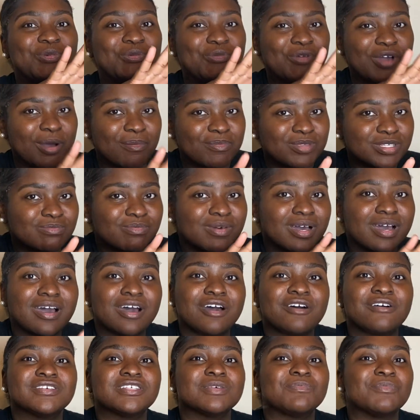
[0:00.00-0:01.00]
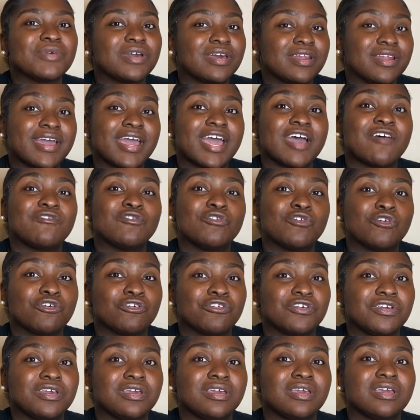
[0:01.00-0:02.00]
you come to my house, I'm gonna have
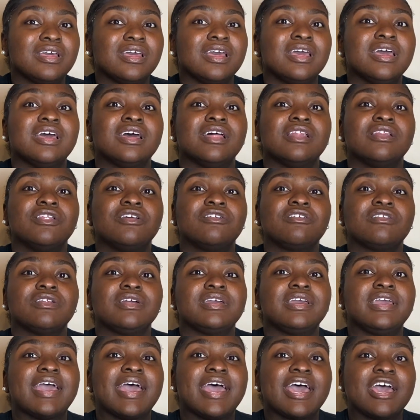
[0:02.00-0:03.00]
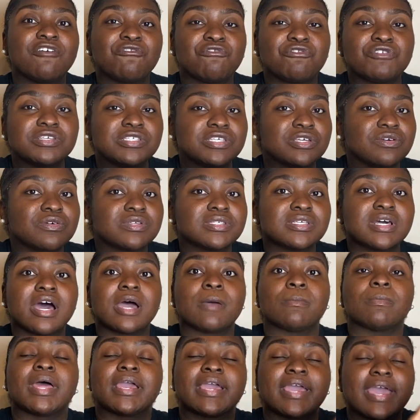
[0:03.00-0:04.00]
nori. Literally every single
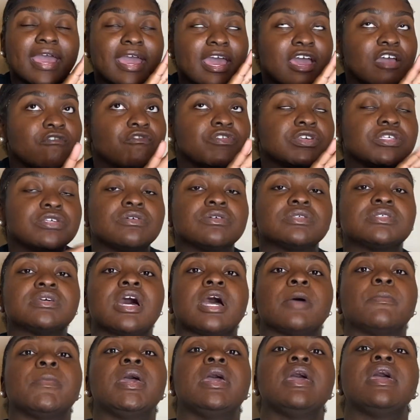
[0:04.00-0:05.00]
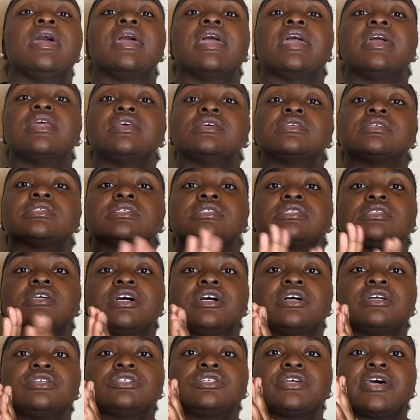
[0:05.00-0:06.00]
time, like every single time. It is
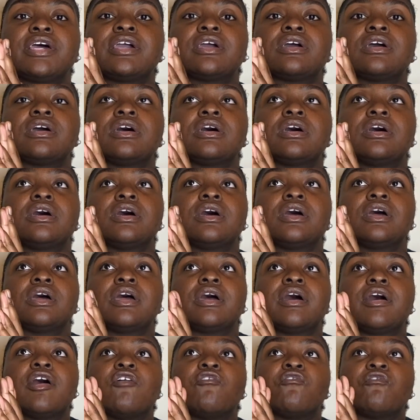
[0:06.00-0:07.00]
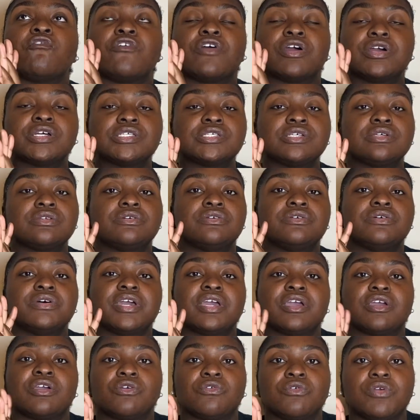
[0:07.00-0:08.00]
such like a versatile
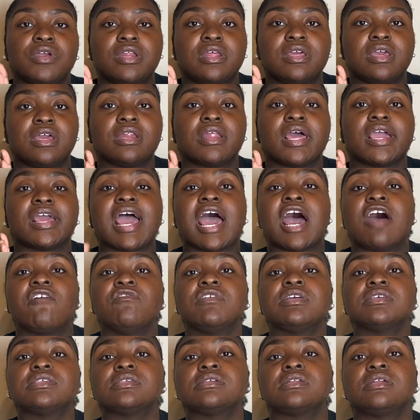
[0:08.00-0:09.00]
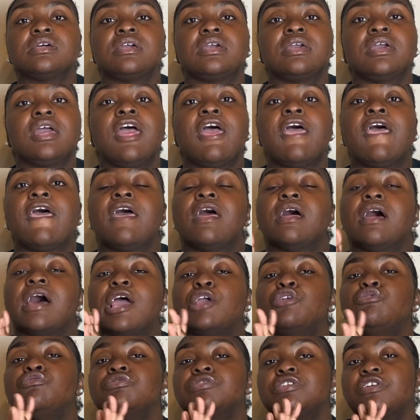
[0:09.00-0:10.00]
ingredient. Like obviously
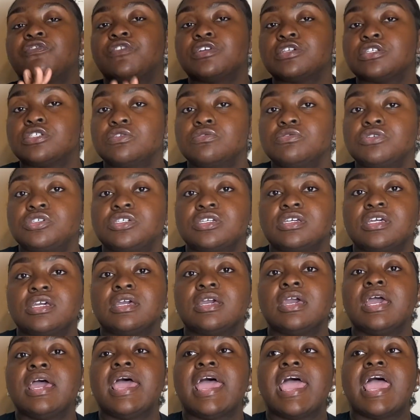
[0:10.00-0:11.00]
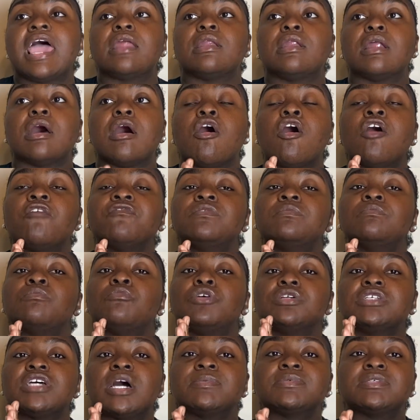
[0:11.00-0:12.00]
I use it for sushi, and
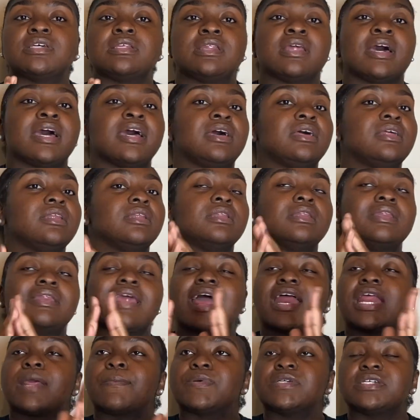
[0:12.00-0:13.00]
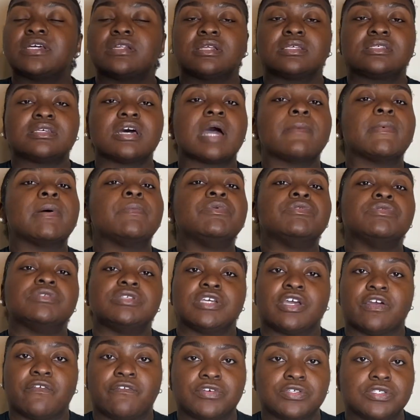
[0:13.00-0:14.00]
more times than not, 90% of the time I'm
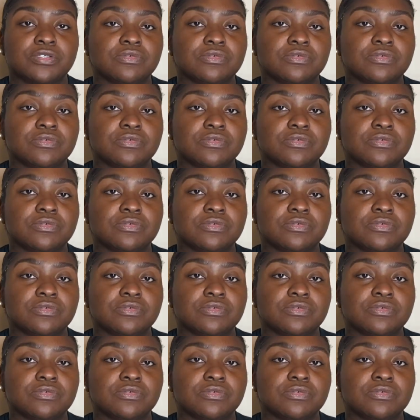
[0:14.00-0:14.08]
using it for